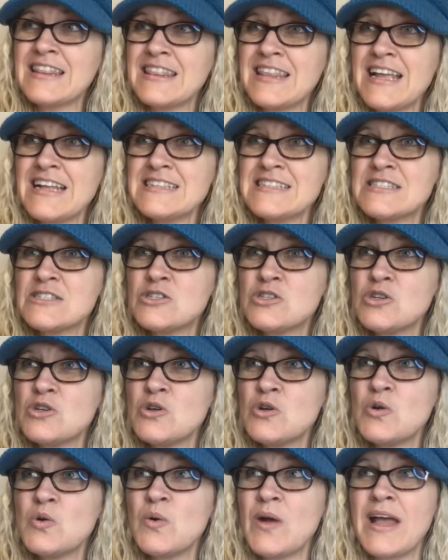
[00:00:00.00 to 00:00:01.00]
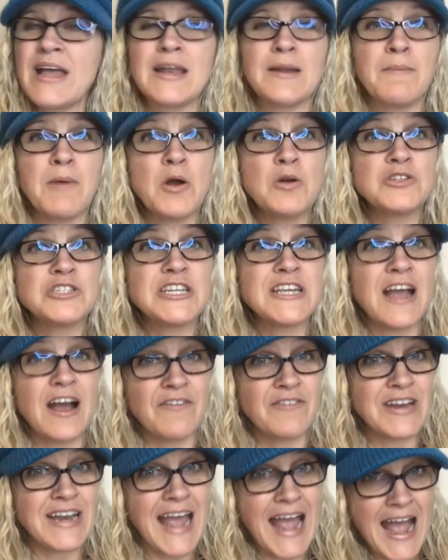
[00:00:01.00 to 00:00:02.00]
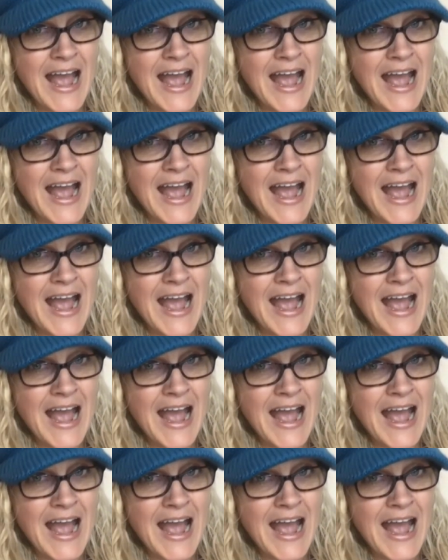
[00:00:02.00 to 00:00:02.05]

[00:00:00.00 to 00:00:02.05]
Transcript: let's do an emoji of an